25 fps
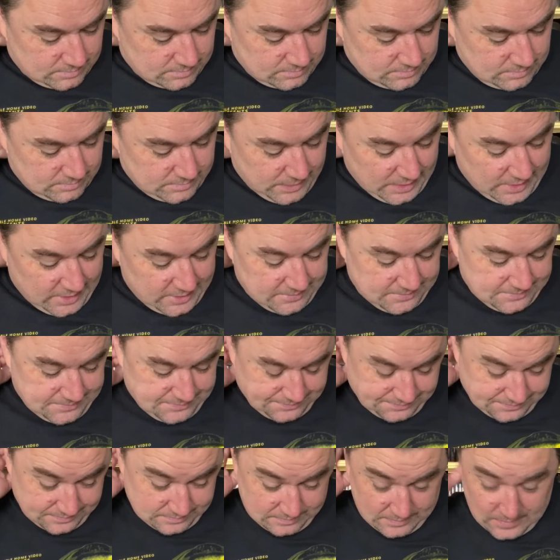But
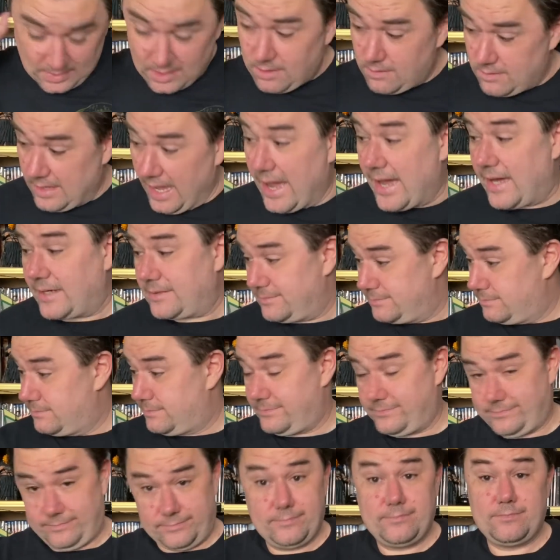that
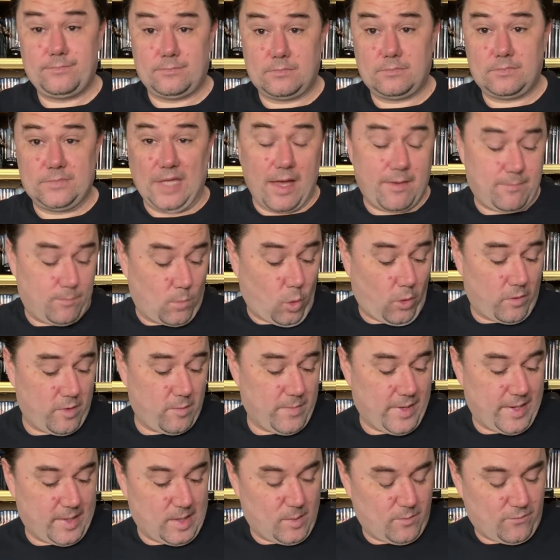more than
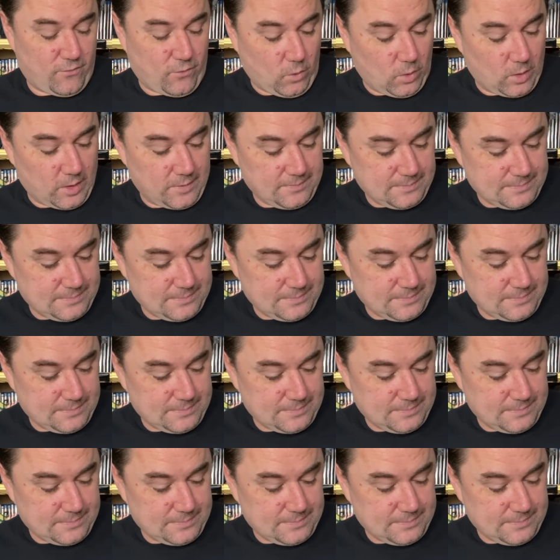made up for it.